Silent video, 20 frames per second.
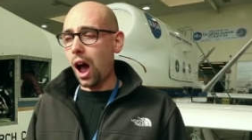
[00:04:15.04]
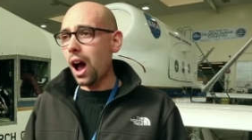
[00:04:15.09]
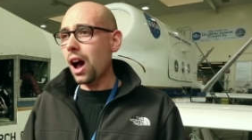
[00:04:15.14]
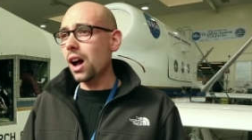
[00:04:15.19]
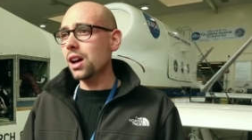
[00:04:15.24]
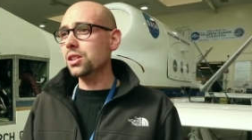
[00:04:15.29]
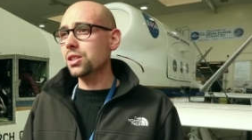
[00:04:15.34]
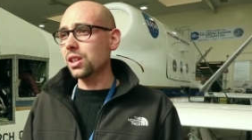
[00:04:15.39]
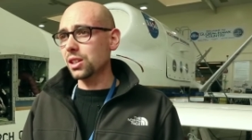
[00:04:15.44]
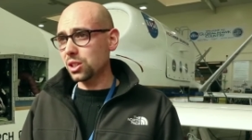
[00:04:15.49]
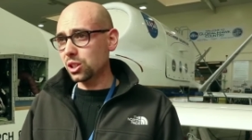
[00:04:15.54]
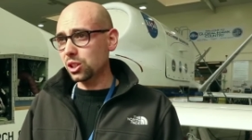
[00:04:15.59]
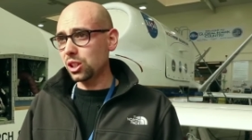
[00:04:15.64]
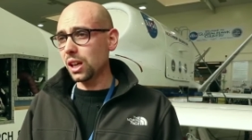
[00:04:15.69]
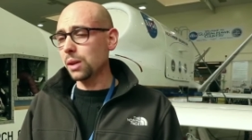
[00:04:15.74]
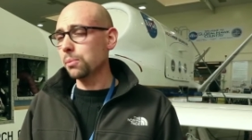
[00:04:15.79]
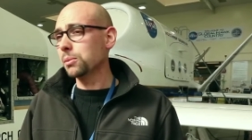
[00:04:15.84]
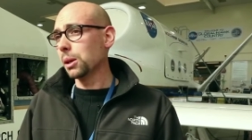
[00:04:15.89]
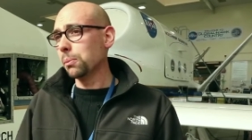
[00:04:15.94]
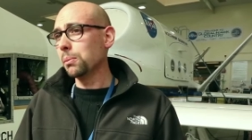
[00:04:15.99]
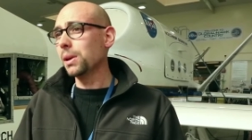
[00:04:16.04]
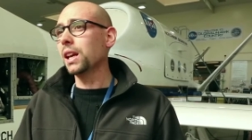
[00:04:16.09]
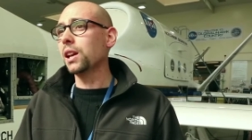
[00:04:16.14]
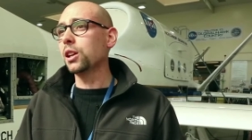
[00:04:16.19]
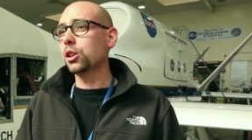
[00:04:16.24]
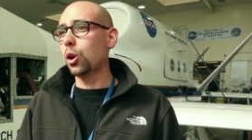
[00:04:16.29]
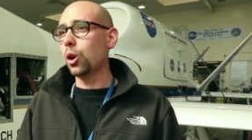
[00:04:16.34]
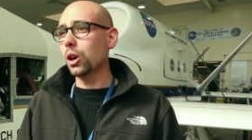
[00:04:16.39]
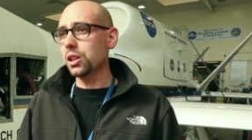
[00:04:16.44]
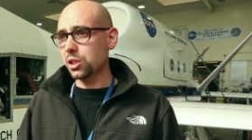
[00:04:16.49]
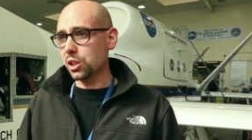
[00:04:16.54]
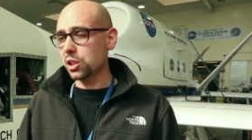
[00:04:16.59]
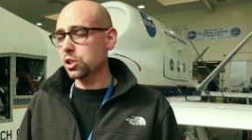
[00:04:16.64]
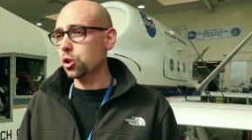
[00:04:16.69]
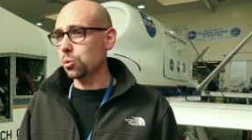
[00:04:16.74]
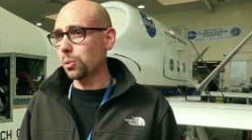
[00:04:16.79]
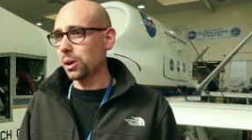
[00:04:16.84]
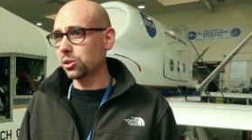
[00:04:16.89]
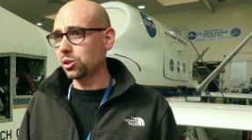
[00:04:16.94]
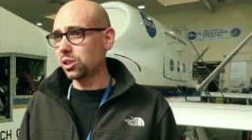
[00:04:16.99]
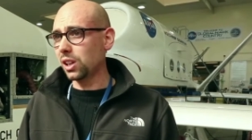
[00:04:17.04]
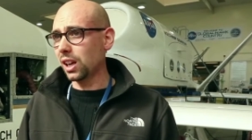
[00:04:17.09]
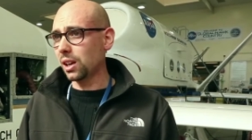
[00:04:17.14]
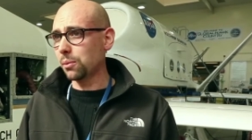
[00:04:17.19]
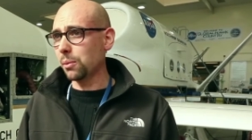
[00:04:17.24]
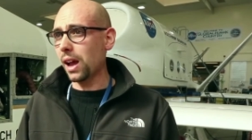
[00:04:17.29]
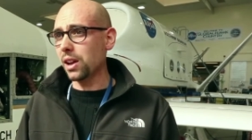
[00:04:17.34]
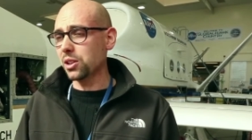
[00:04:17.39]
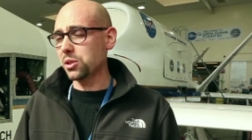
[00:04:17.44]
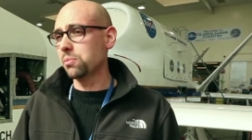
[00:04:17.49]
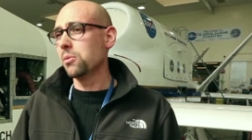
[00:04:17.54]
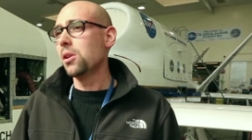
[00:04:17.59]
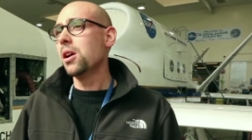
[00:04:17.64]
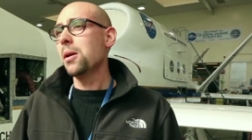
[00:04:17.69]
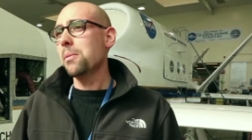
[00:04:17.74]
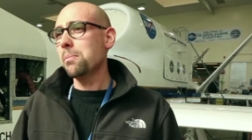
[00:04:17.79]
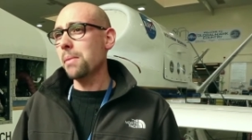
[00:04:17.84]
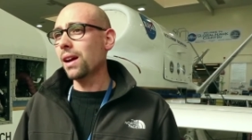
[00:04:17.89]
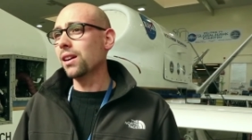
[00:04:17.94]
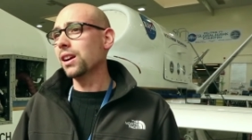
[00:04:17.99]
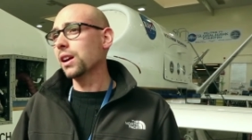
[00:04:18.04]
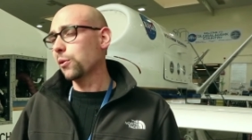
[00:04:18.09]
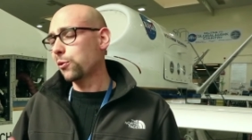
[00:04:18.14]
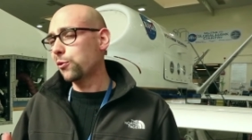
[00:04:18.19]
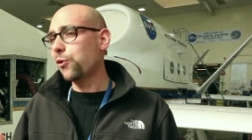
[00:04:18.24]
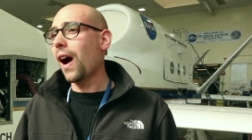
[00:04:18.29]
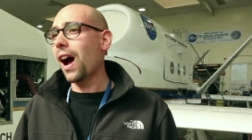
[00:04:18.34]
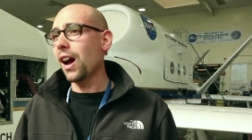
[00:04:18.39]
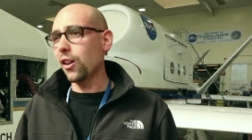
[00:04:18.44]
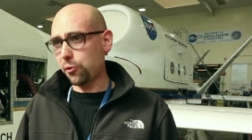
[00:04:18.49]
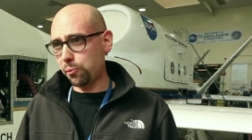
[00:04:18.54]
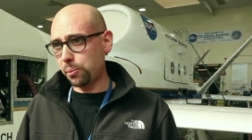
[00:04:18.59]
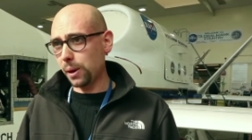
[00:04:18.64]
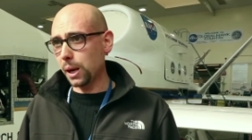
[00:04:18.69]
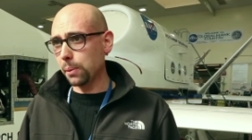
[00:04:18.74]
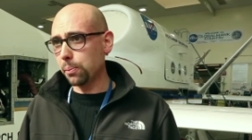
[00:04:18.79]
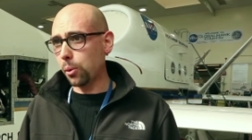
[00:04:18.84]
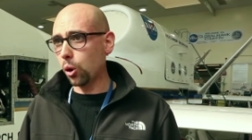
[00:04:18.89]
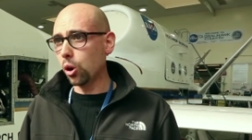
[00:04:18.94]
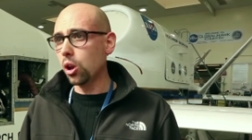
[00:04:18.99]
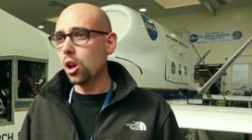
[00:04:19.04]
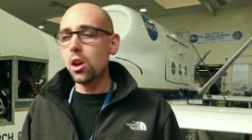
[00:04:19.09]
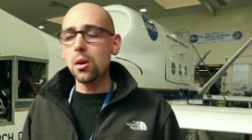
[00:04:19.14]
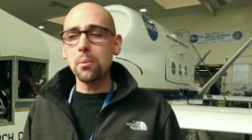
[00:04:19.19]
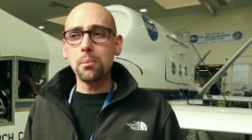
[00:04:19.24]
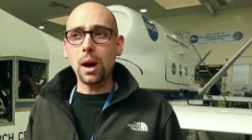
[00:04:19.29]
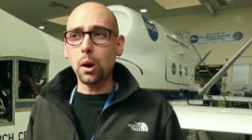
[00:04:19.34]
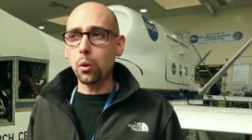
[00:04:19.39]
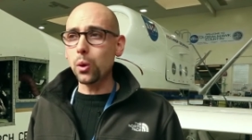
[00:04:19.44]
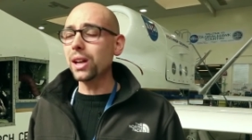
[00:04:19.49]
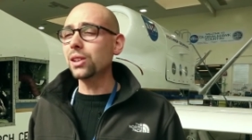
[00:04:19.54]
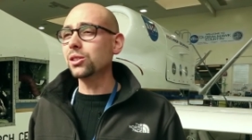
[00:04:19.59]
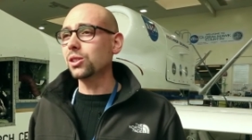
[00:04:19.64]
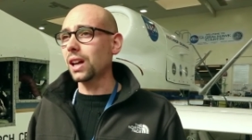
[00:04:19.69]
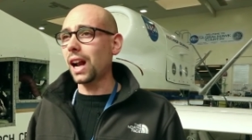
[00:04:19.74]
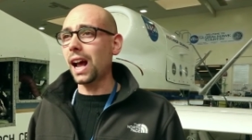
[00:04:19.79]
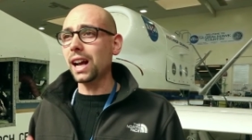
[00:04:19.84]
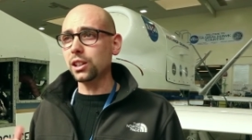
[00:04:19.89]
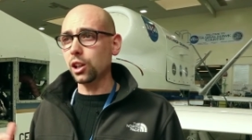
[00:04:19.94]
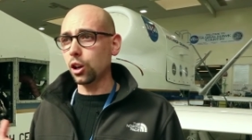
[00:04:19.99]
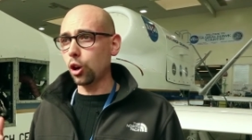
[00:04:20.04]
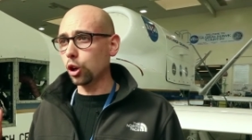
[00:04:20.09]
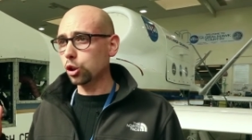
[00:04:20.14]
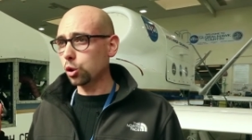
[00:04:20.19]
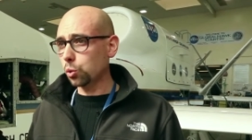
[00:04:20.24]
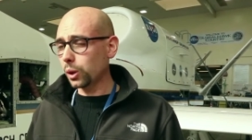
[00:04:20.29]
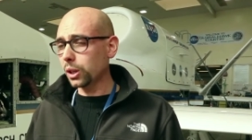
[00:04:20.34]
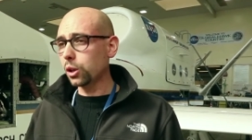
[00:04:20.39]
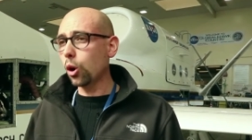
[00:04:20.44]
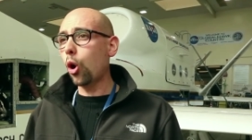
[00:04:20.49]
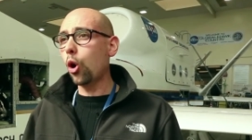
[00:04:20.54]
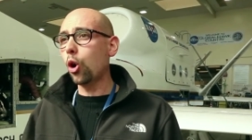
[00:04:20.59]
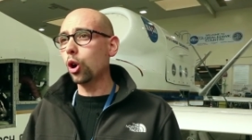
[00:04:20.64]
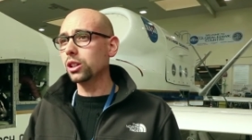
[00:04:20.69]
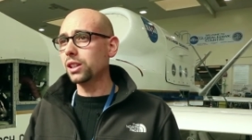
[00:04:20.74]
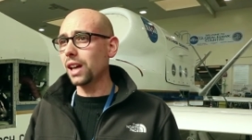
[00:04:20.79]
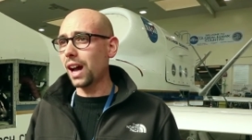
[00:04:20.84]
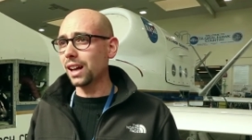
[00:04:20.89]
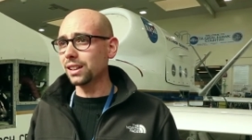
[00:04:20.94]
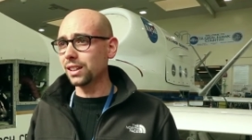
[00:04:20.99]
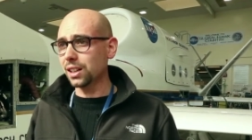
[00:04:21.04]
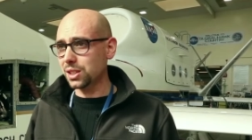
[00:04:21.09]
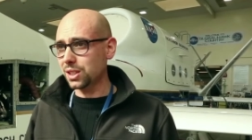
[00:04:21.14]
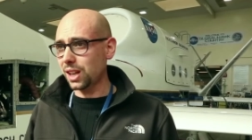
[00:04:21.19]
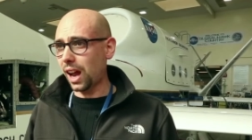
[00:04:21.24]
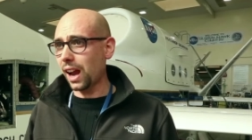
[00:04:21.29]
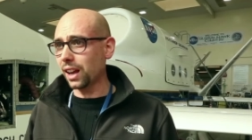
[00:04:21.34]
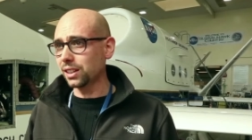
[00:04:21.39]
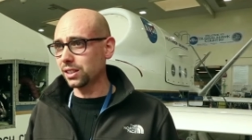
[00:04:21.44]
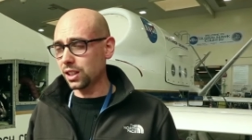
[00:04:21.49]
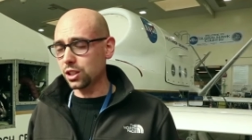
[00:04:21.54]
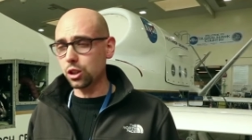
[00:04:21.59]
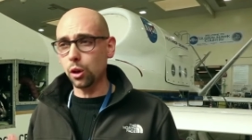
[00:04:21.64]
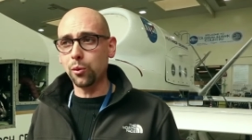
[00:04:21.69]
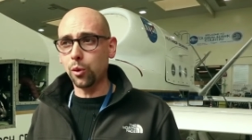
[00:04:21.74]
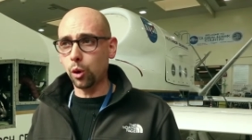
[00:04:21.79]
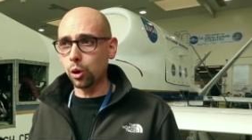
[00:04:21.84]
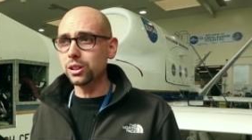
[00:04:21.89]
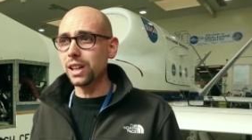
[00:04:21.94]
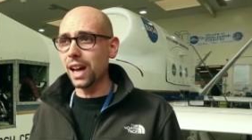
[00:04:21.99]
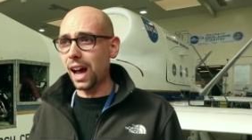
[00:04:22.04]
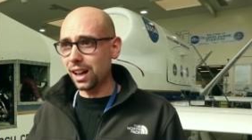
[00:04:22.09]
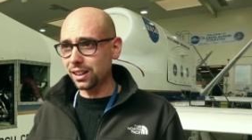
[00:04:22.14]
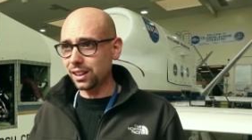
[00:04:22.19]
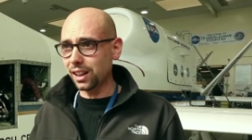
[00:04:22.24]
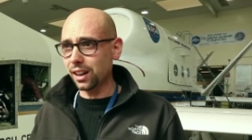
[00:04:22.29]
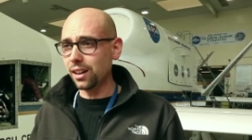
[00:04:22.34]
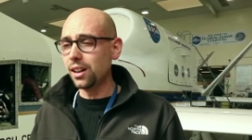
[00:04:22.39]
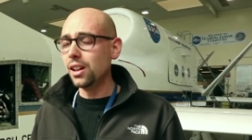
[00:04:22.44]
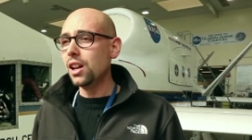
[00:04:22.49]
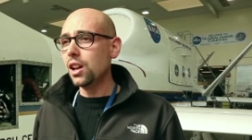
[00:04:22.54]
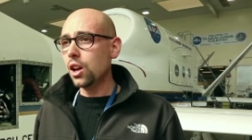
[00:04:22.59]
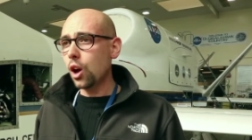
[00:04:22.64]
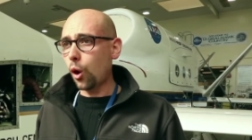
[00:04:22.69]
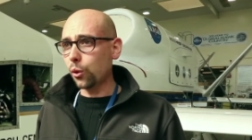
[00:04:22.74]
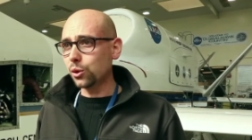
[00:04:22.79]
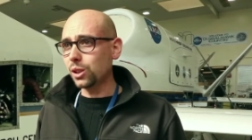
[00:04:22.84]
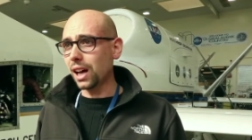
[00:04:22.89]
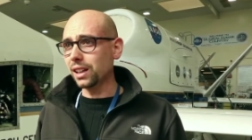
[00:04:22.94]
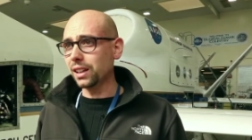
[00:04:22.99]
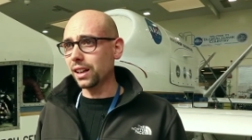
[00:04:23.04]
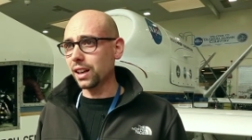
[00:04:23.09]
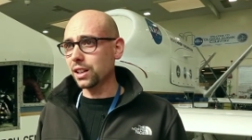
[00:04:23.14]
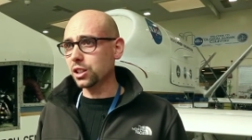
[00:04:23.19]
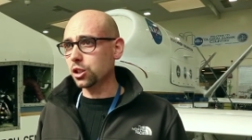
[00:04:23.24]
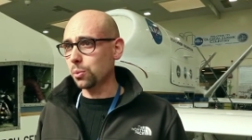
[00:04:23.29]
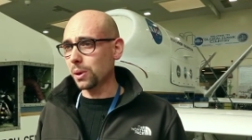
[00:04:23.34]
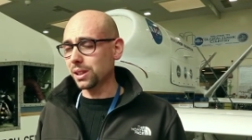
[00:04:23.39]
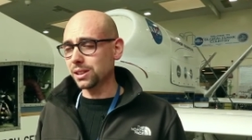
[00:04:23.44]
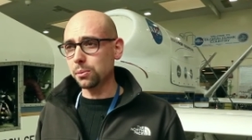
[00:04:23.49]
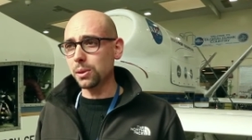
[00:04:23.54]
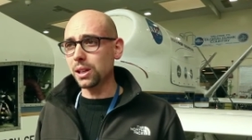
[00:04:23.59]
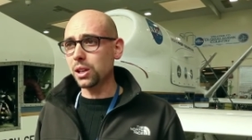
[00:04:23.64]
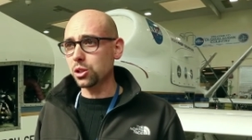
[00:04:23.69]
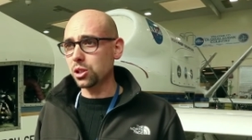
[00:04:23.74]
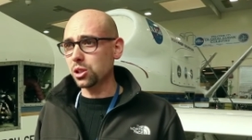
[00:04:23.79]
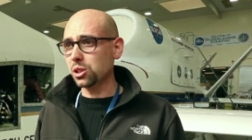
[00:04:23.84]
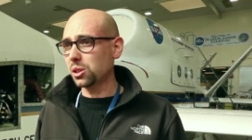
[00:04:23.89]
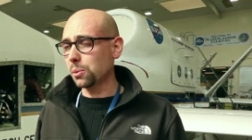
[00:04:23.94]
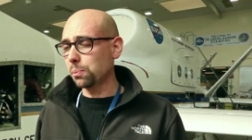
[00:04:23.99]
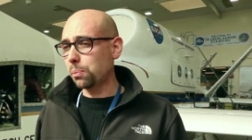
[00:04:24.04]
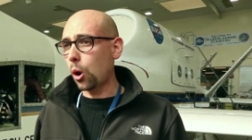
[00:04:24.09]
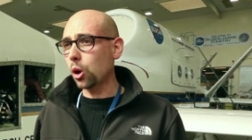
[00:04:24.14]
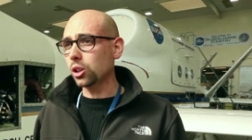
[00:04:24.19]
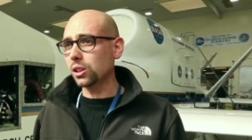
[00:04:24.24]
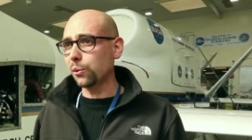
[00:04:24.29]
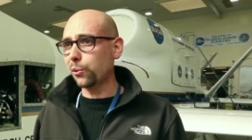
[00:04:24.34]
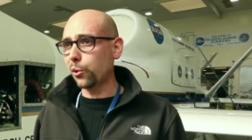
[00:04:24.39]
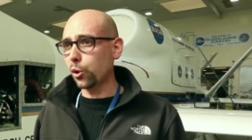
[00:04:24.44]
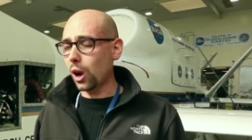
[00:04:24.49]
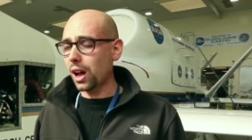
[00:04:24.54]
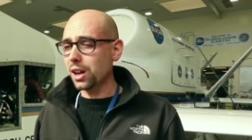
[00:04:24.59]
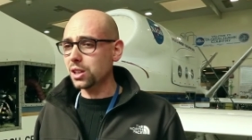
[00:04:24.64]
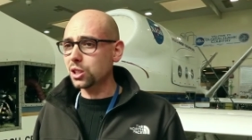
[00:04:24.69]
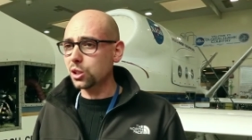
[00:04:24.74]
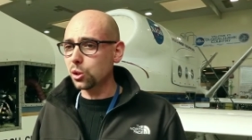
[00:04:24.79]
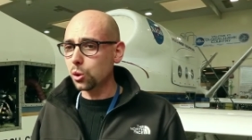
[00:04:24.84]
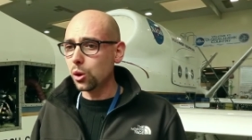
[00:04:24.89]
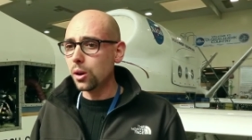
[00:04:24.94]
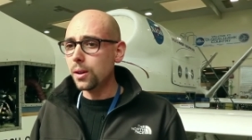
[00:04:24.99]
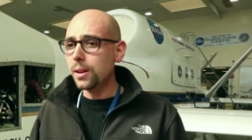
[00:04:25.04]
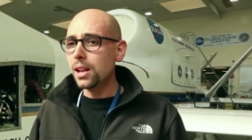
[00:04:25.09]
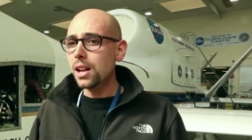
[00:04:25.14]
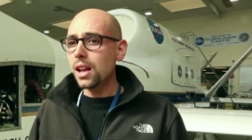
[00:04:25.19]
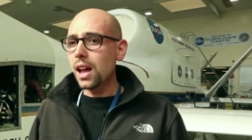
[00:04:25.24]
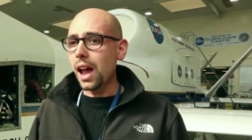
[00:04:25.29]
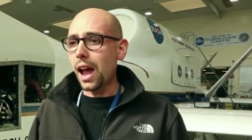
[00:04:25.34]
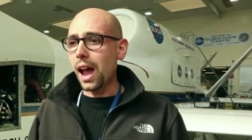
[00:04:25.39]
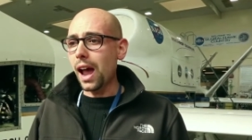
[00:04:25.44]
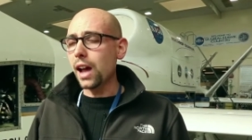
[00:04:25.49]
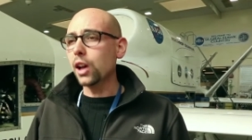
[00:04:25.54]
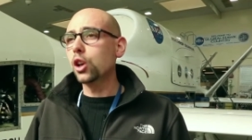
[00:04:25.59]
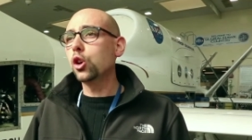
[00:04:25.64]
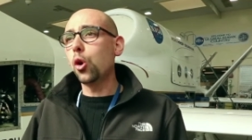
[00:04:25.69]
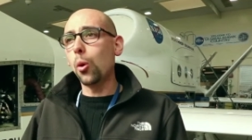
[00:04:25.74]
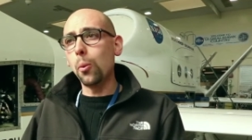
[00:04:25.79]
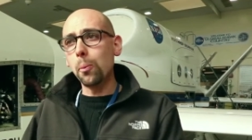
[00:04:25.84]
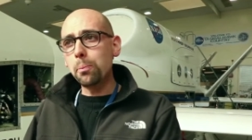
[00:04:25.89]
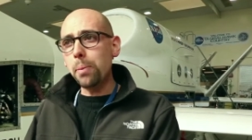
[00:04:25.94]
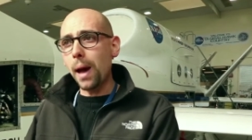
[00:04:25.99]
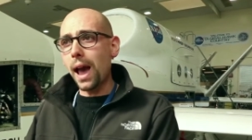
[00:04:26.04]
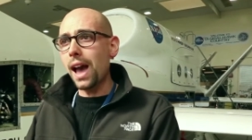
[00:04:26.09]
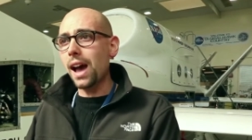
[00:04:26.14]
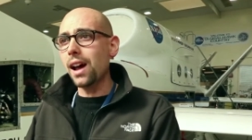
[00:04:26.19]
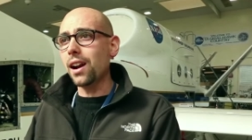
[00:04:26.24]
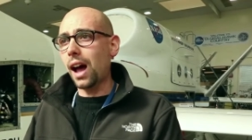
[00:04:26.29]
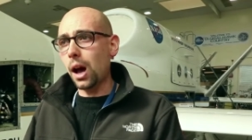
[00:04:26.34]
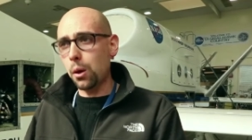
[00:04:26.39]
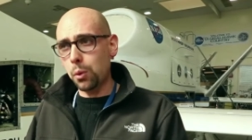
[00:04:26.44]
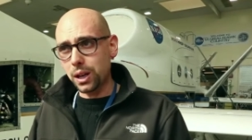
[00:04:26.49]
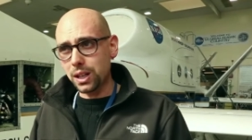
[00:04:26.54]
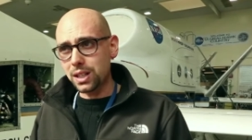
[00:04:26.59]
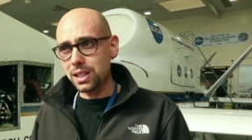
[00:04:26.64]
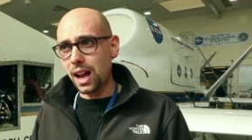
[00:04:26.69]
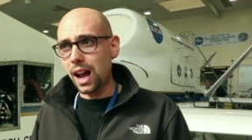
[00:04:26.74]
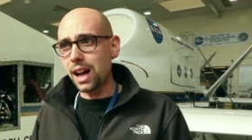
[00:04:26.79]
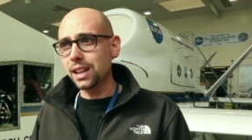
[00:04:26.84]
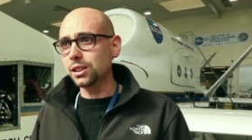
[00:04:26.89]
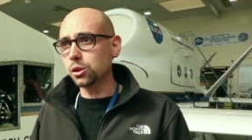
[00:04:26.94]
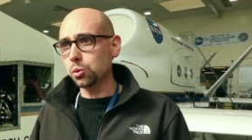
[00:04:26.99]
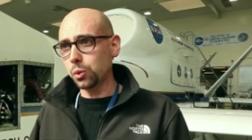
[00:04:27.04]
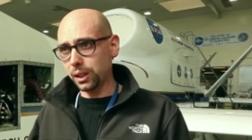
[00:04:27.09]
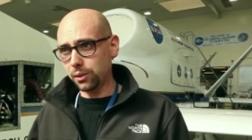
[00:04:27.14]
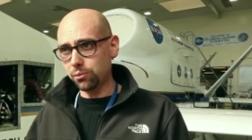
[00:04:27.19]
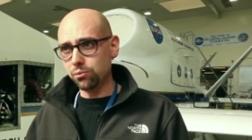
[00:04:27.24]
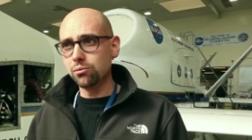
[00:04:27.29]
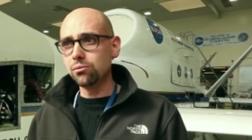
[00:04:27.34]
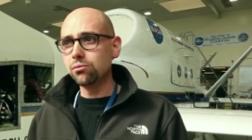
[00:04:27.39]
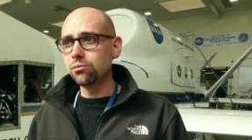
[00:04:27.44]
Us as a team, the MINI-DOAS instrument team, has mainly five people, but we interact a lot with all the other scientists of all the other of the other instruments, because it's important for us to uh, compare our results with